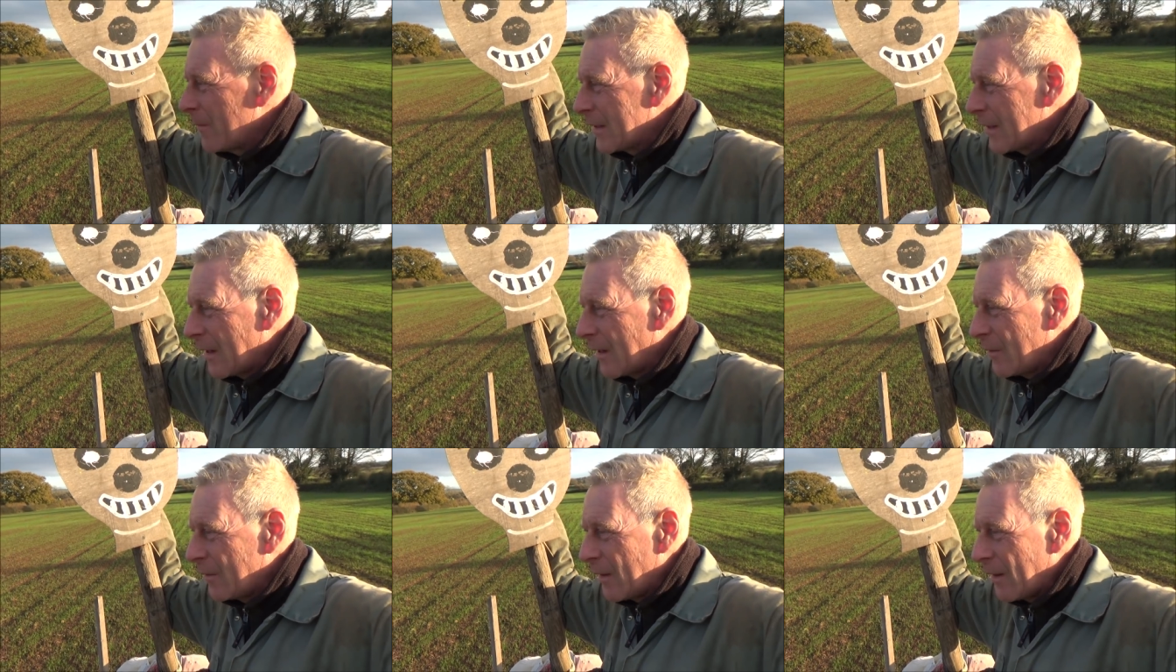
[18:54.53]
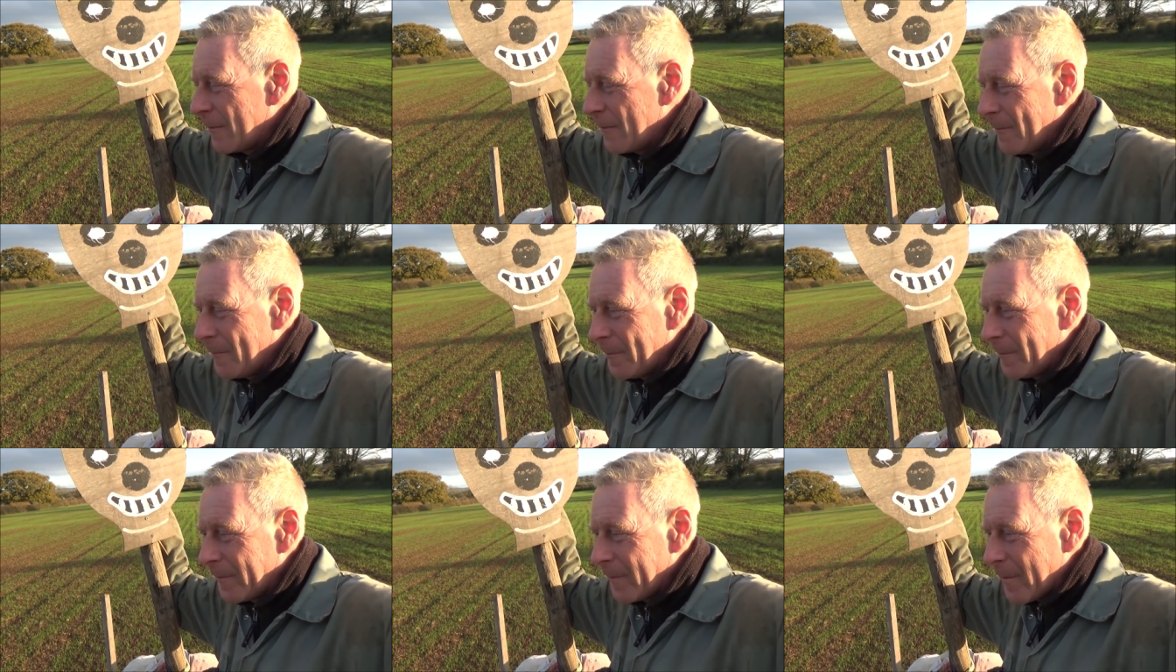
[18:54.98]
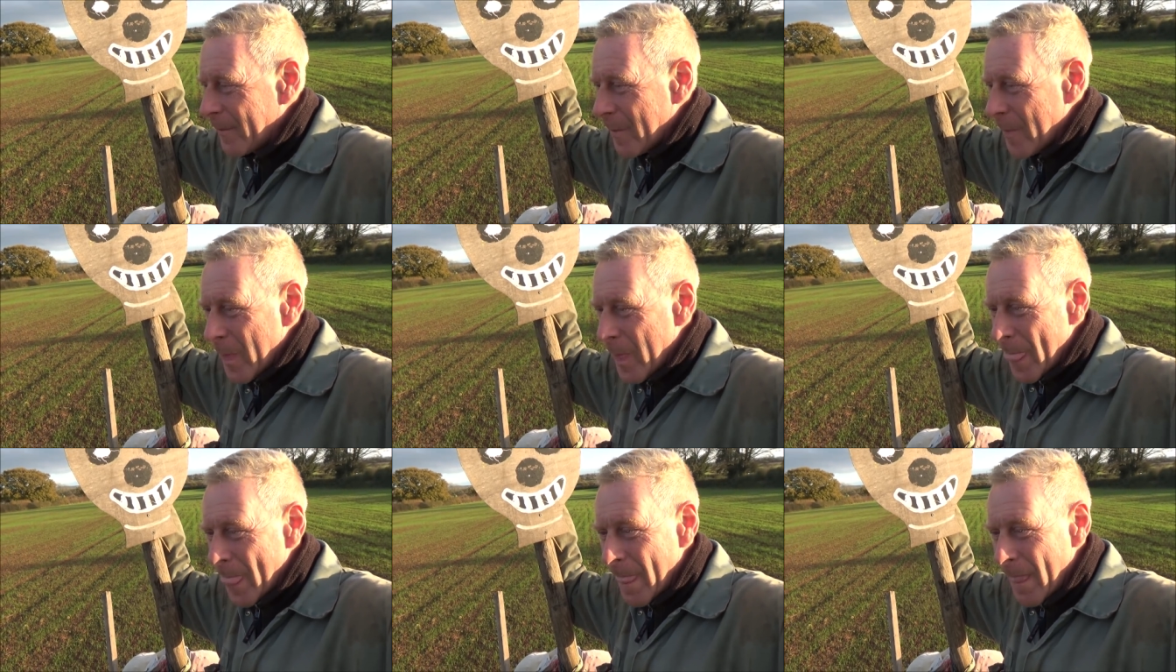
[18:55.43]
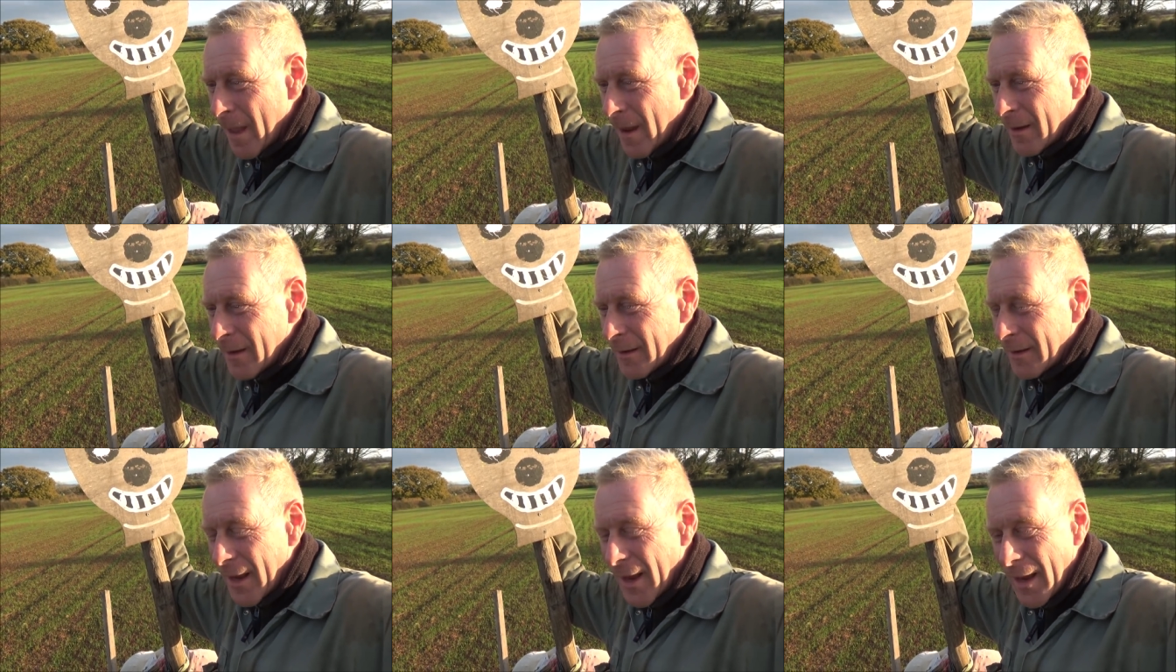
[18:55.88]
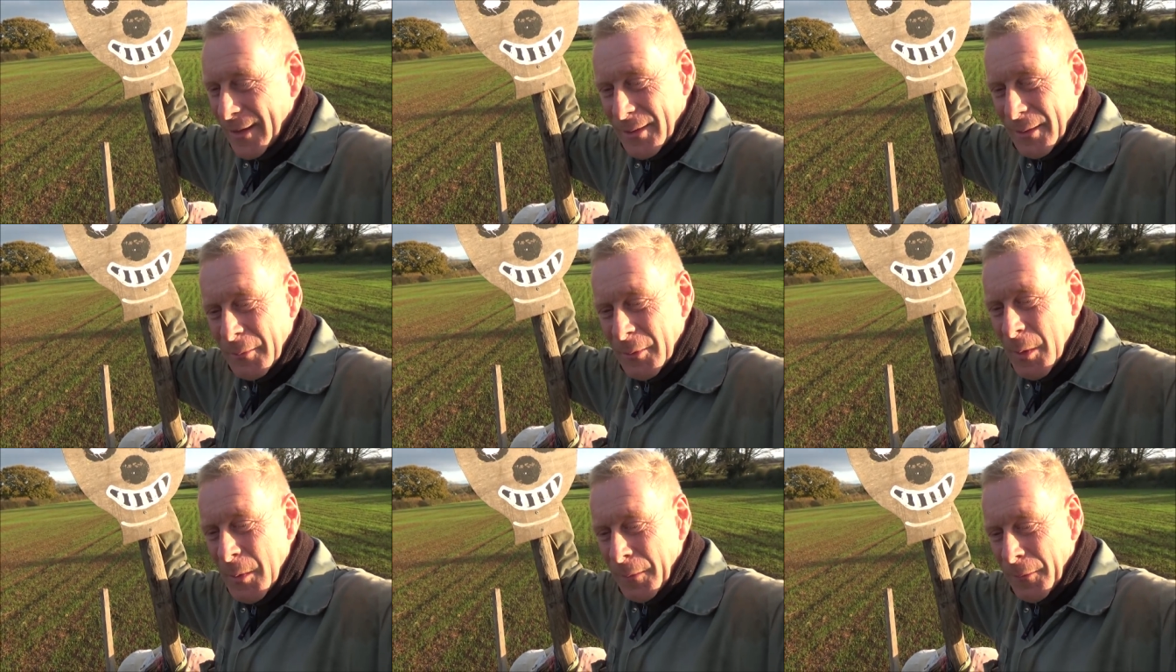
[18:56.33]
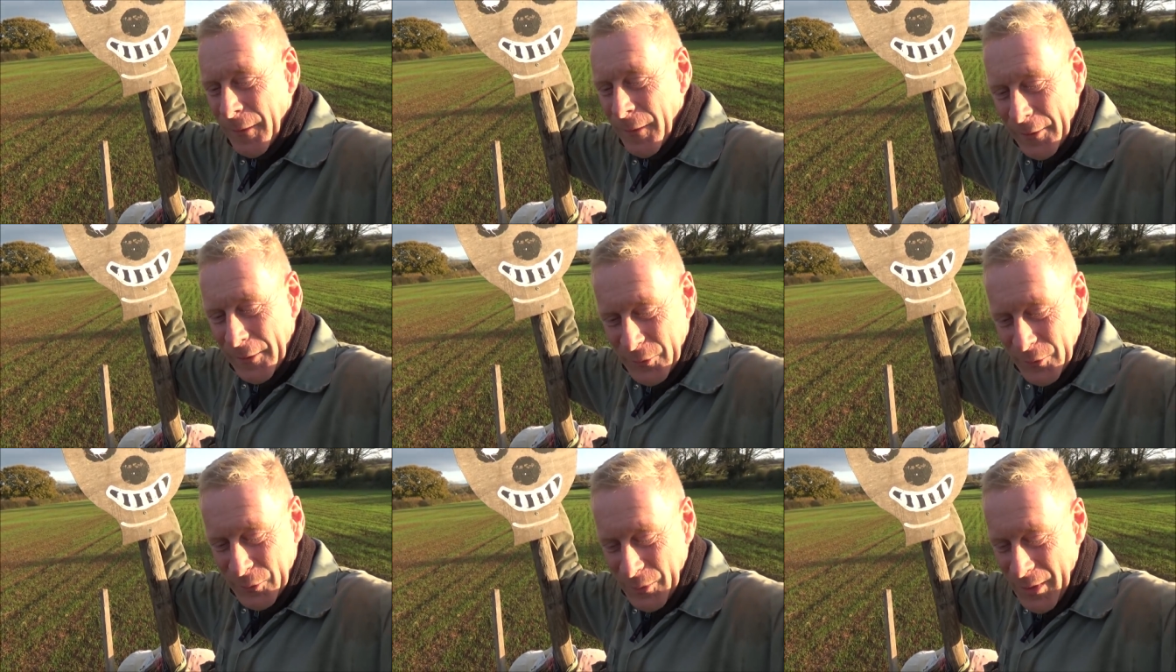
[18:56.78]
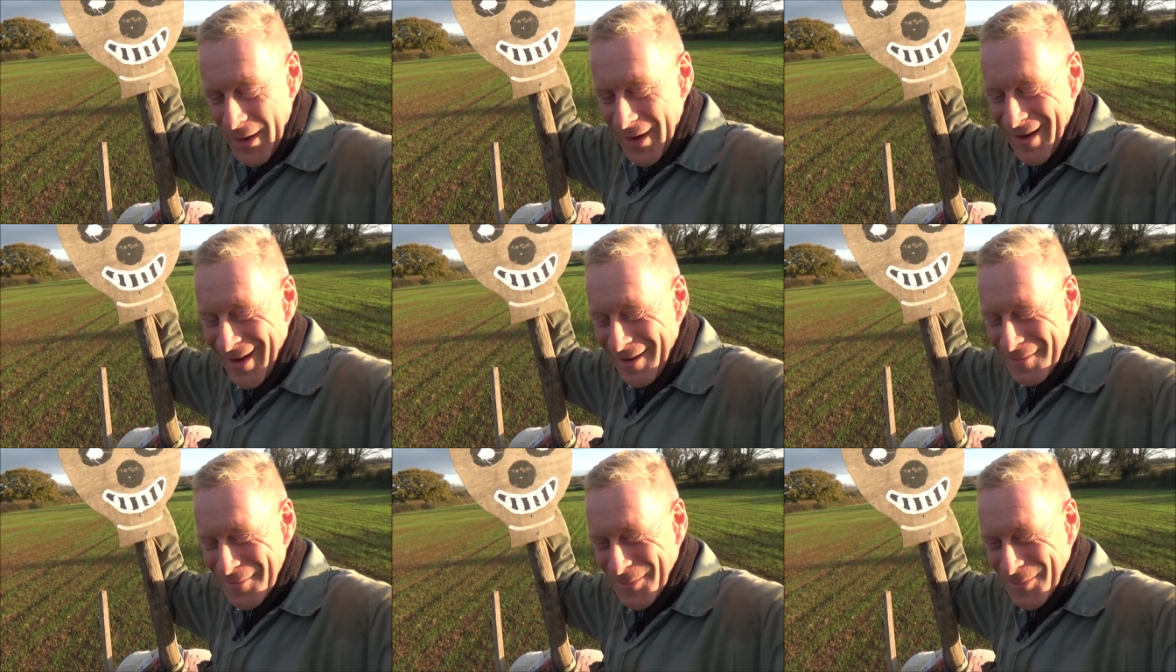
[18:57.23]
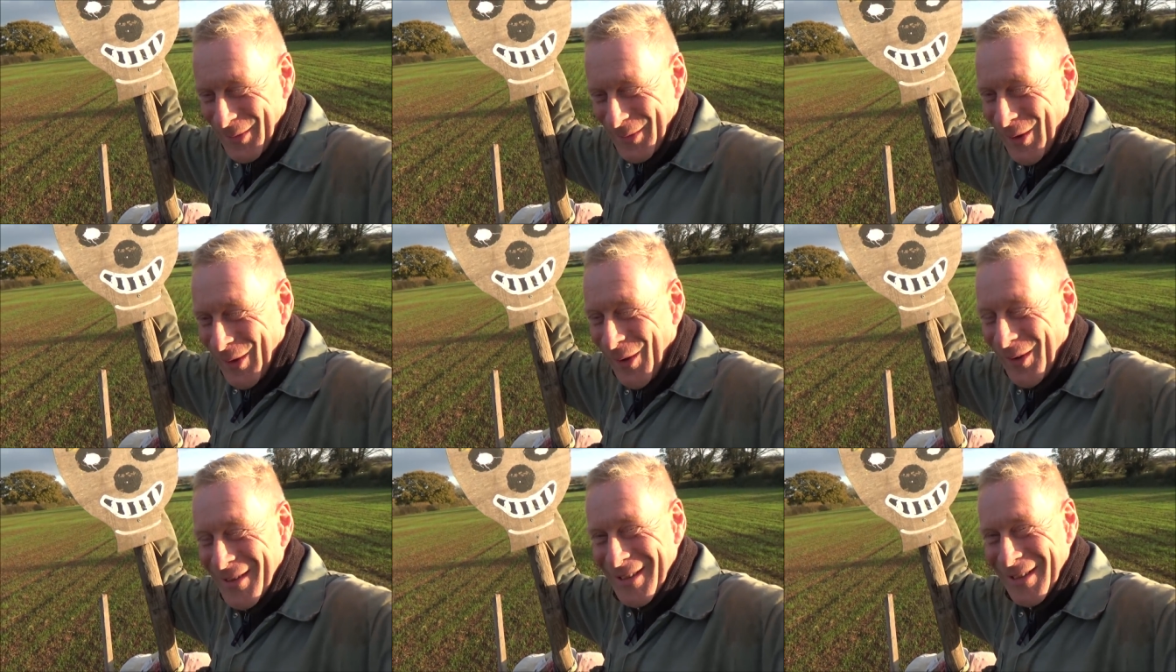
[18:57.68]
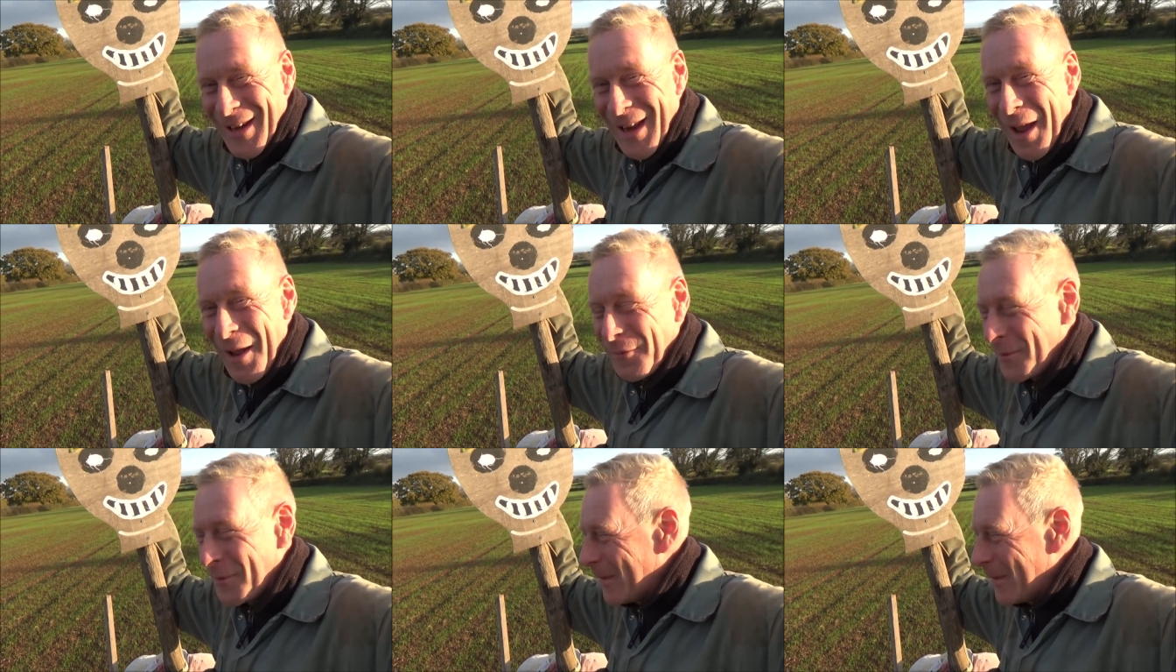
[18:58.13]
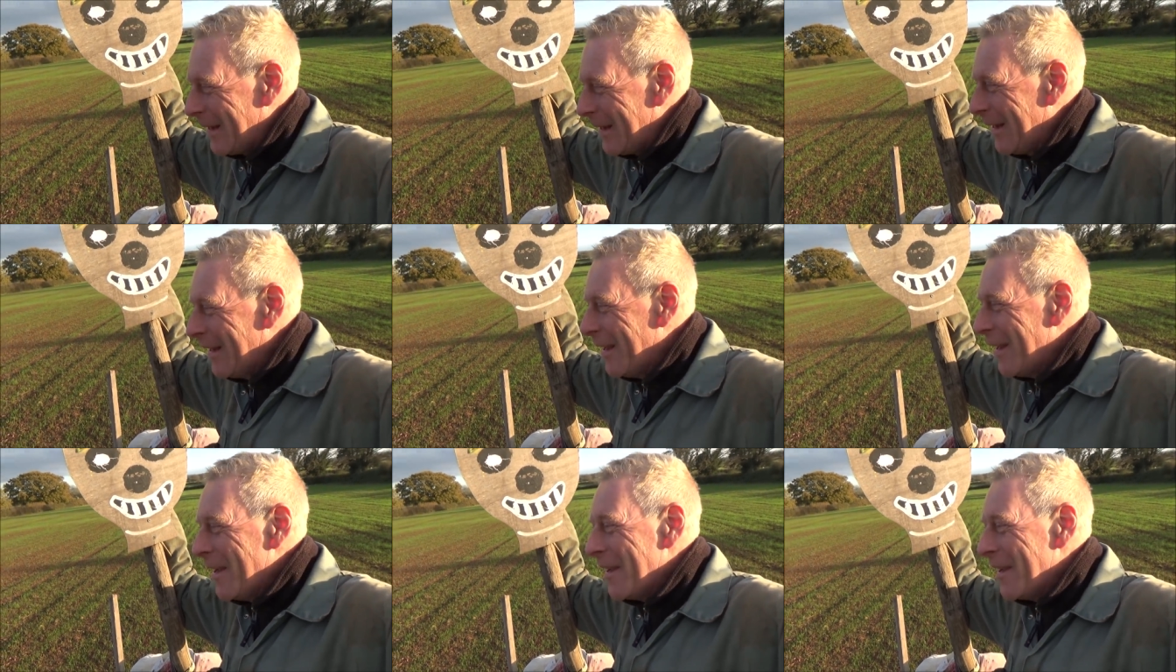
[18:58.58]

So yeah, some of you professional arable guys are laughing at me.